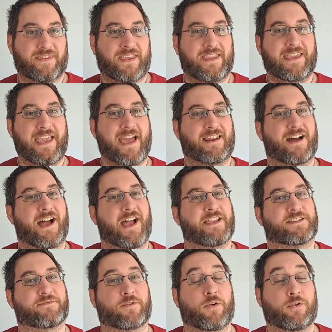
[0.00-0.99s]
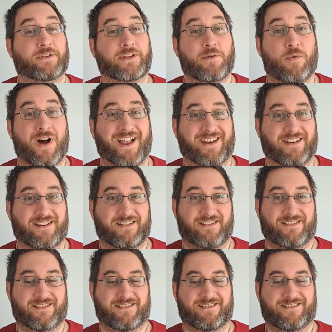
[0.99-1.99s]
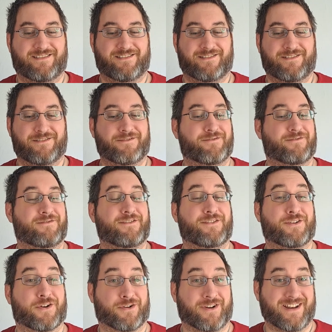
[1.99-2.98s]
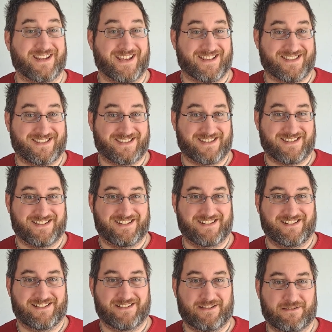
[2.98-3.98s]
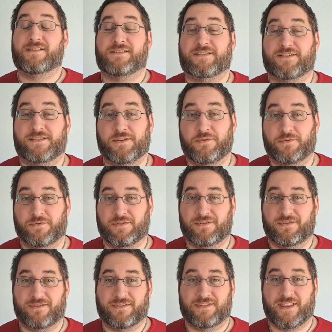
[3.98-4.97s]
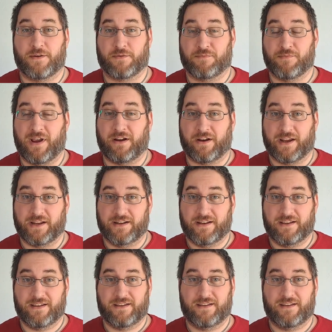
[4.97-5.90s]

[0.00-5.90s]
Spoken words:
he had eyes for only one, Eurydice. Soon, they were married.